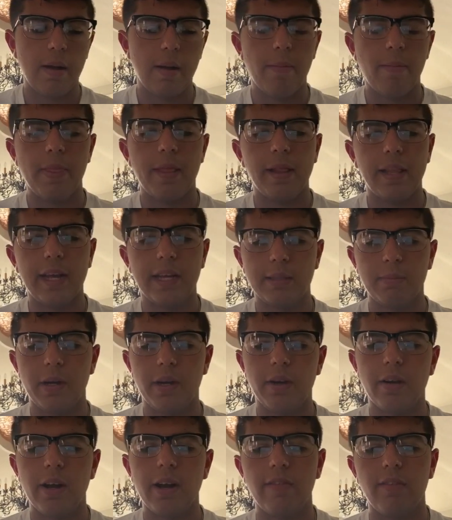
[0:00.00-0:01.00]
The last
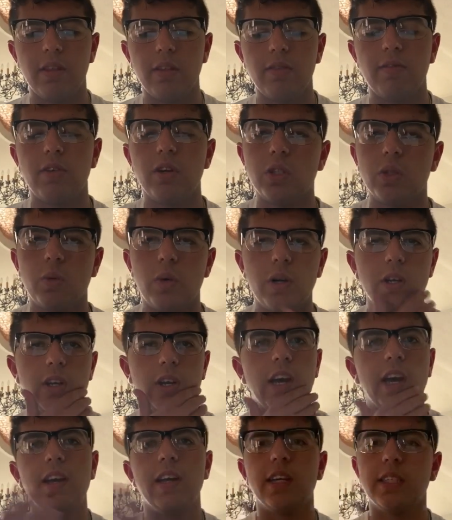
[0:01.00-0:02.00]
paragraph in the first one
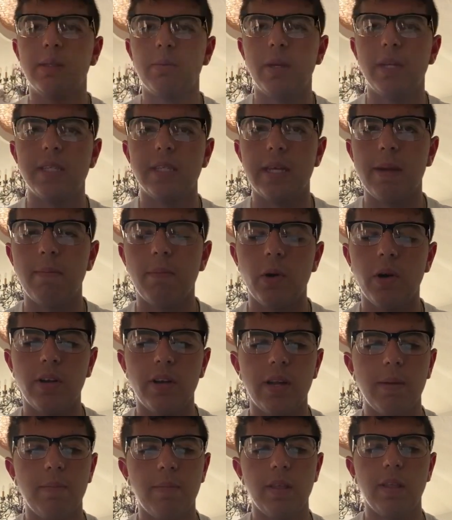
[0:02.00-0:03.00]
kind of explains that more in
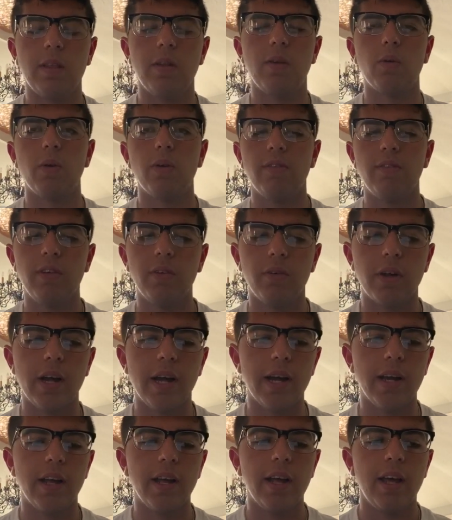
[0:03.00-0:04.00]
depth in the Norton Field
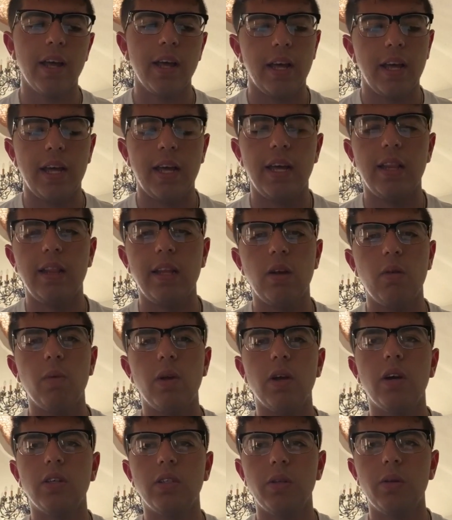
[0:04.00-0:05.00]
Guide. And then we
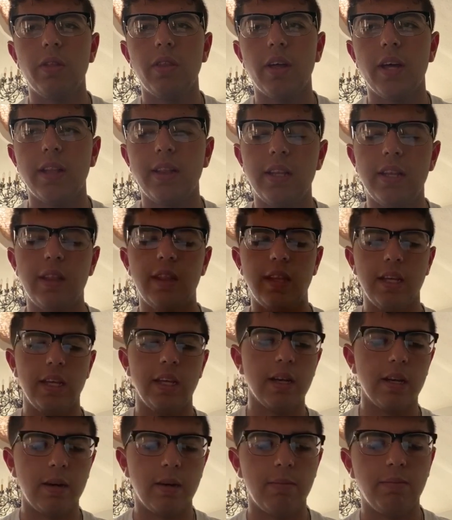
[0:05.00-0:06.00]
also thought that the
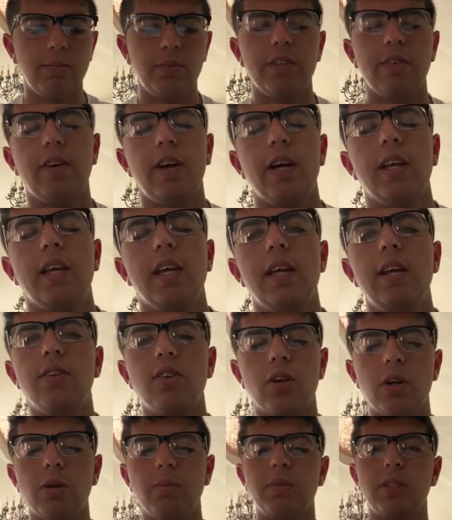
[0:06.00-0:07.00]
define key
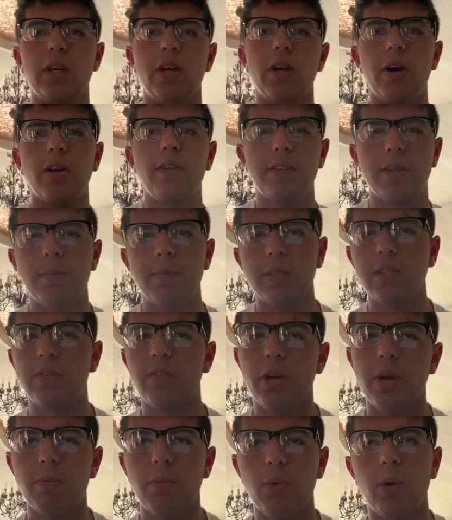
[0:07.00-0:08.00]
terms and concepts is
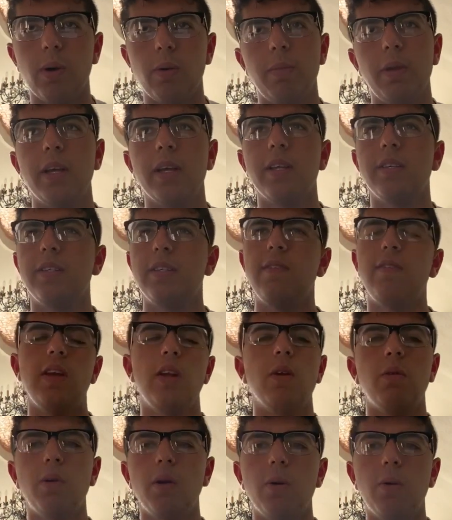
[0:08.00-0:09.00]
very important, because if they
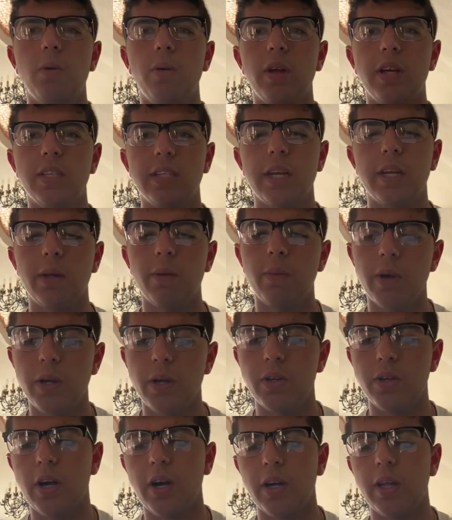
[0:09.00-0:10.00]
don't know exactly what you're
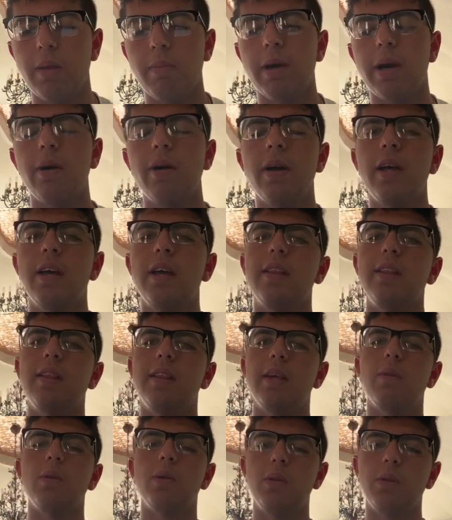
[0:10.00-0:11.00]
talking about, then
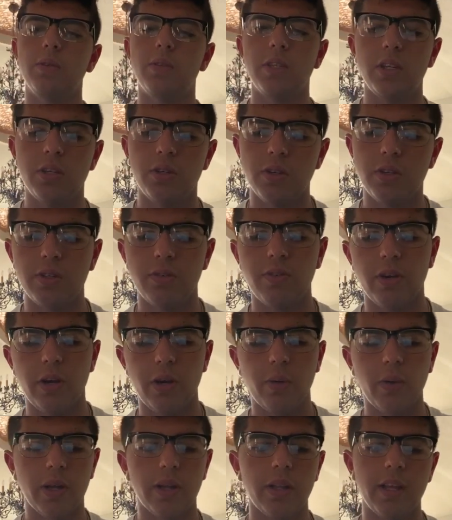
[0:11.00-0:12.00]
they will lose interest very
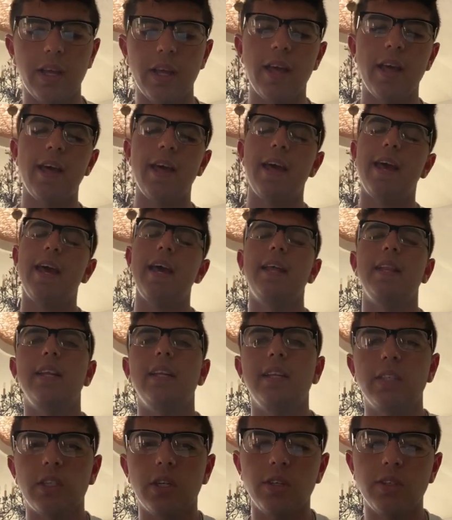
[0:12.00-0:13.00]
quickly. And then
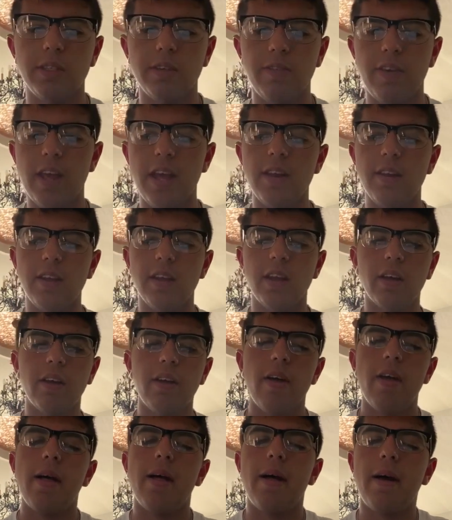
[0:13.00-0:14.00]
in terms of ending,
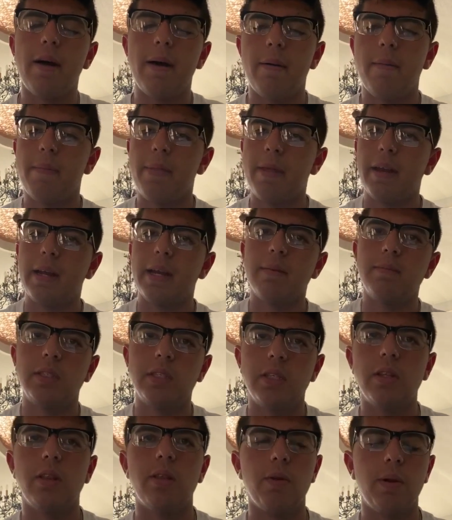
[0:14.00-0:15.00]
then it comes
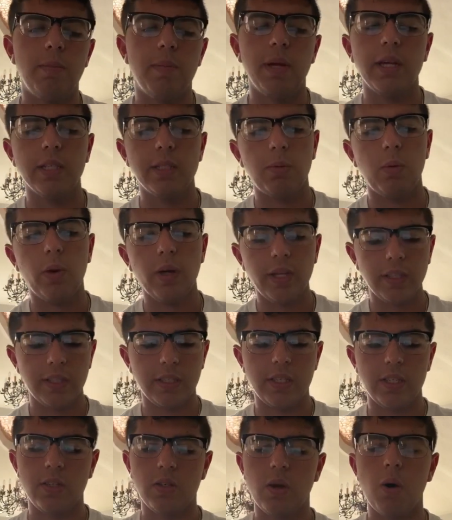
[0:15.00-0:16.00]
to the three biggest points
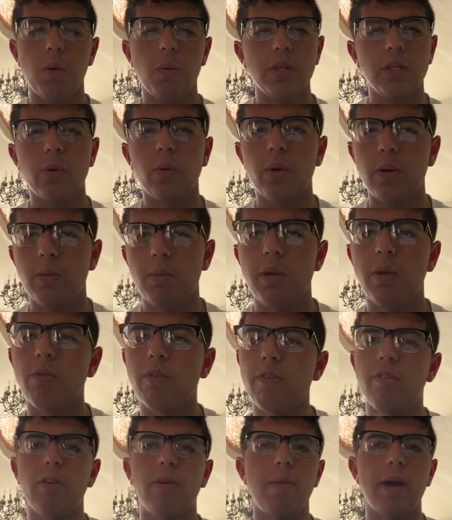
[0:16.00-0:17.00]
is always going to be
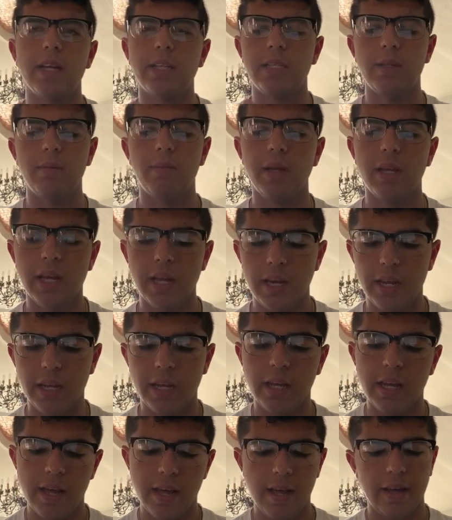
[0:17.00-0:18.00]
refer back to the
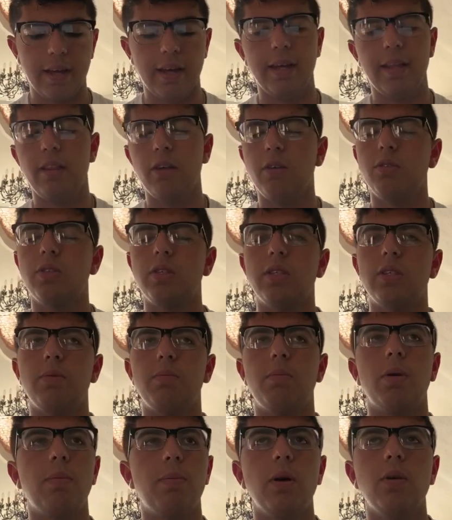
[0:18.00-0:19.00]
beginning, those
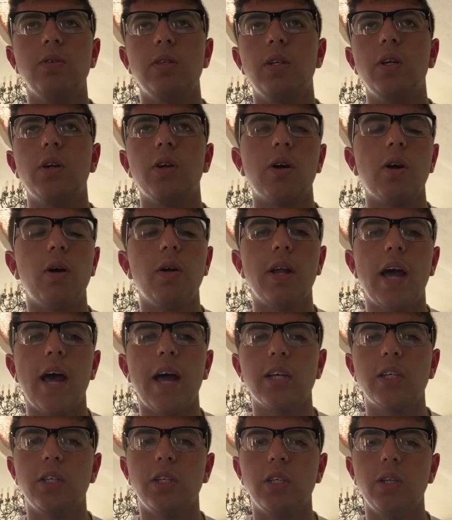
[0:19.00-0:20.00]
proposing your call to
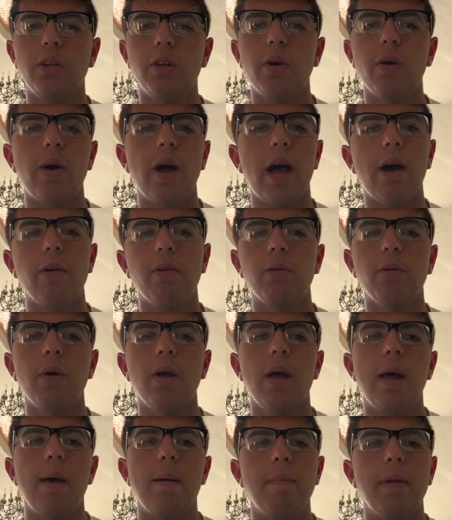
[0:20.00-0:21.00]
action, how to
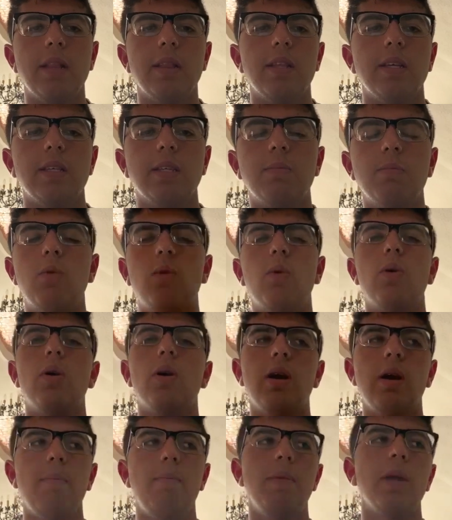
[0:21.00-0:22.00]
make this
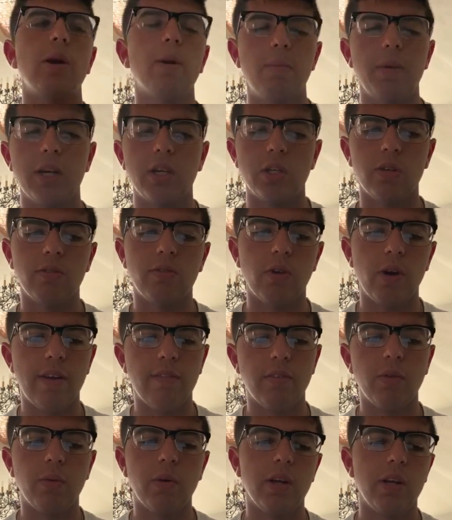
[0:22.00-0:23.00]
more a bigger picture for
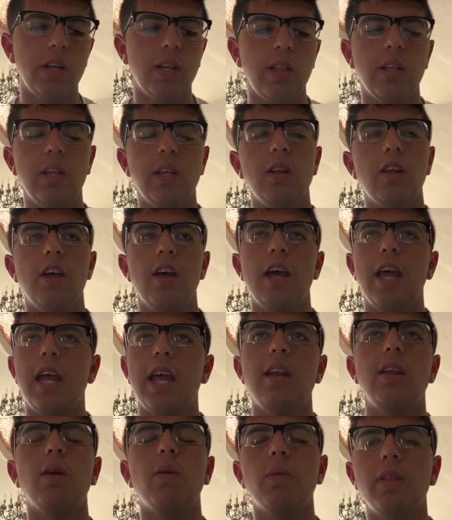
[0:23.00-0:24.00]
everyone. And then
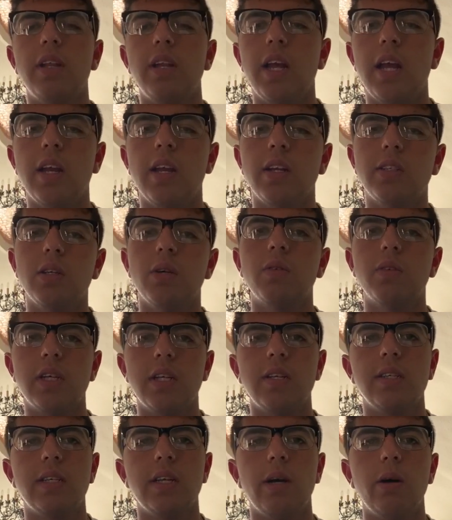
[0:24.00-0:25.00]
ending with an anecdote
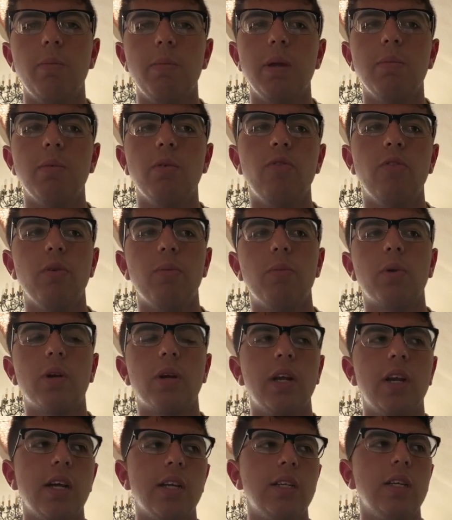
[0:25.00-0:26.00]
tends to help people feel more
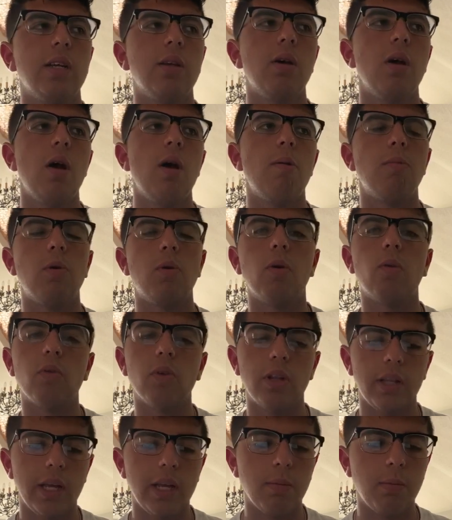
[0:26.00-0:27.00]
connected, more
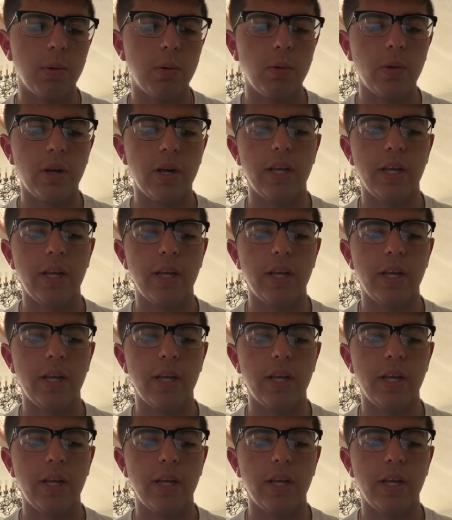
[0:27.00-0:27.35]
relatable.